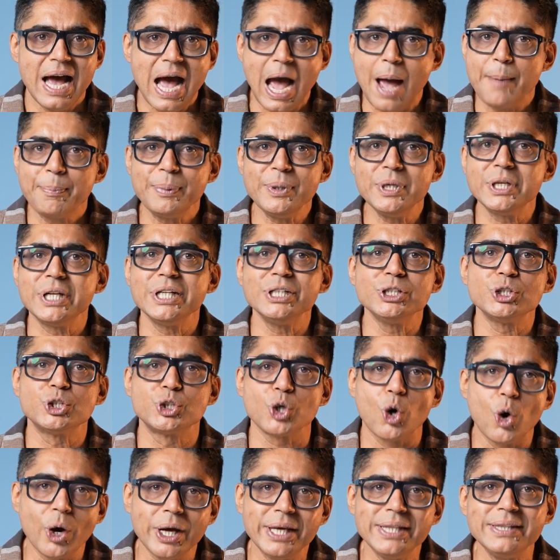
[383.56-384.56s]
Apple didn't
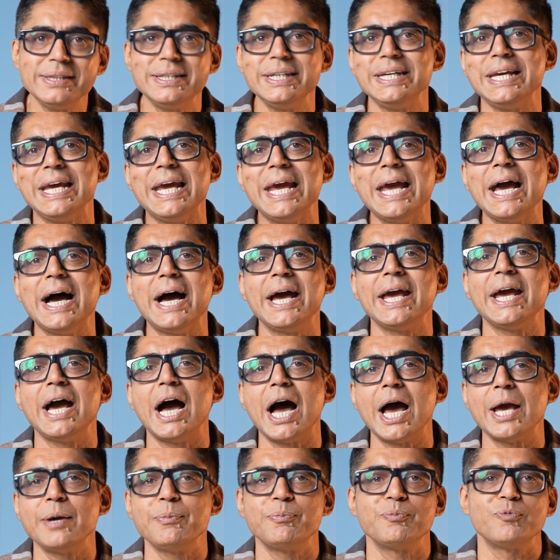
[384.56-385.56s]
join the AI
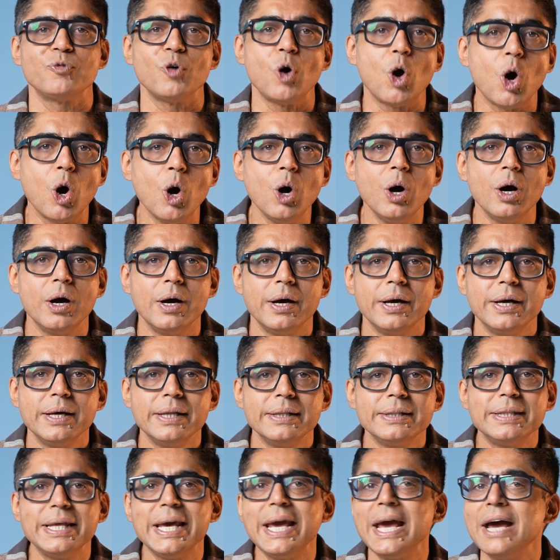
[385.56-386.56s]
hype war.
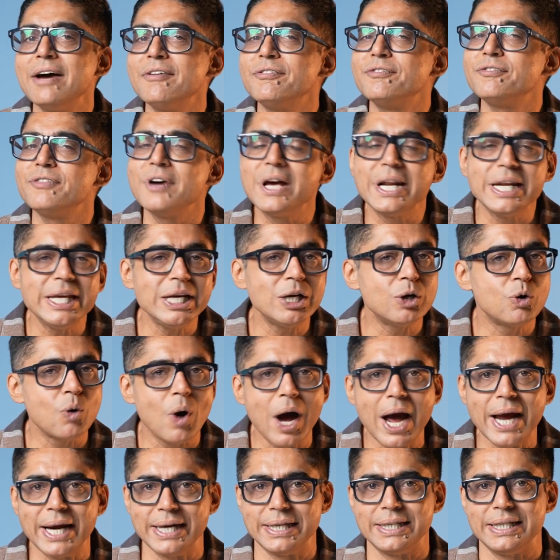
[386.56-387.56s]
They have very
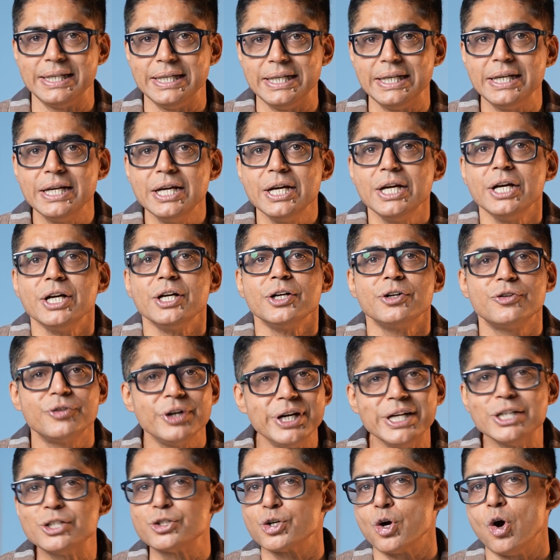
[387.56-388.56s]
quietly
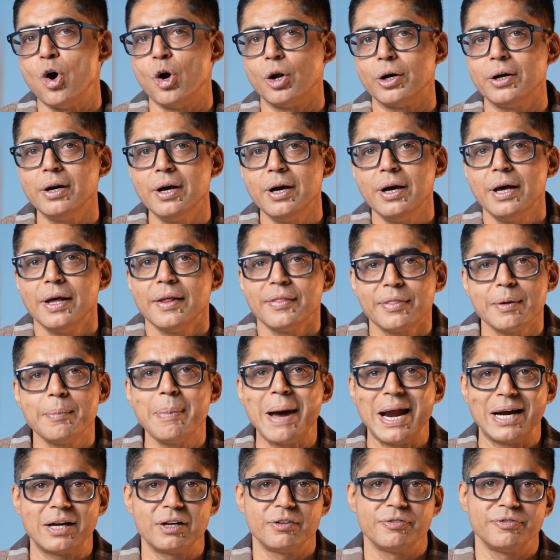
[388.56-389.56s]
redrawn the
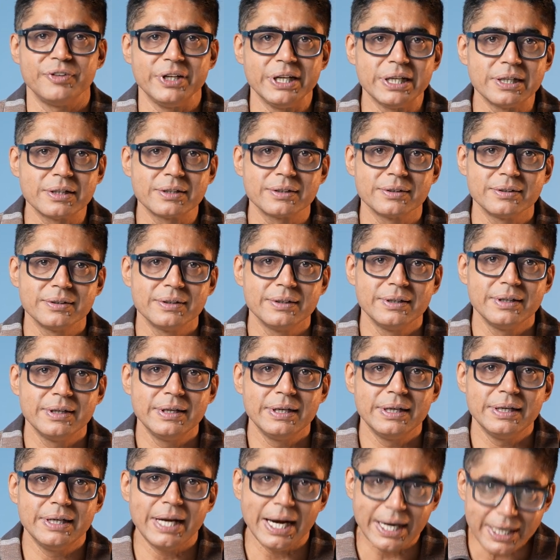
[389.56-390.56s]
battlefield.
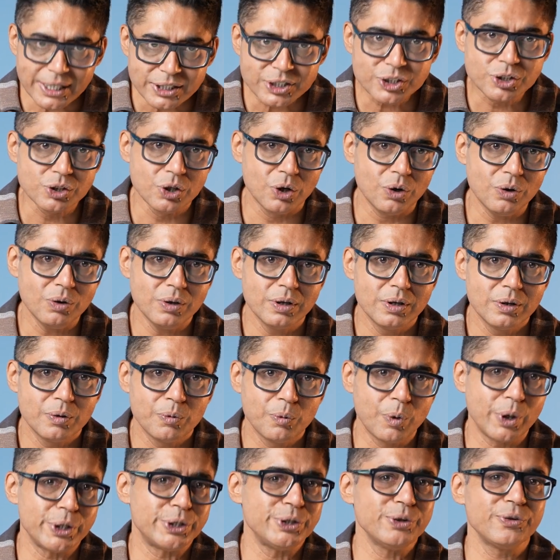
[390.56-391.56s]
Let us know
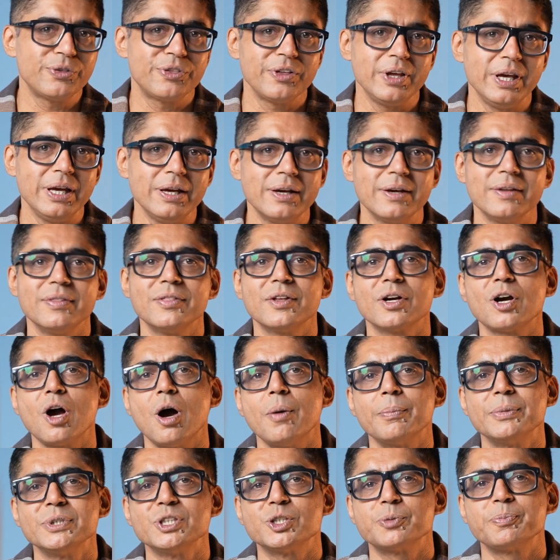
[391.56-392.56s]
what you think in the
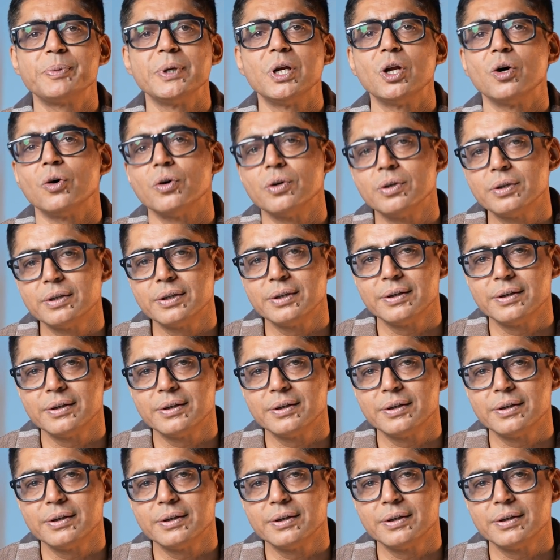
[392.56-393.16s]
comments below.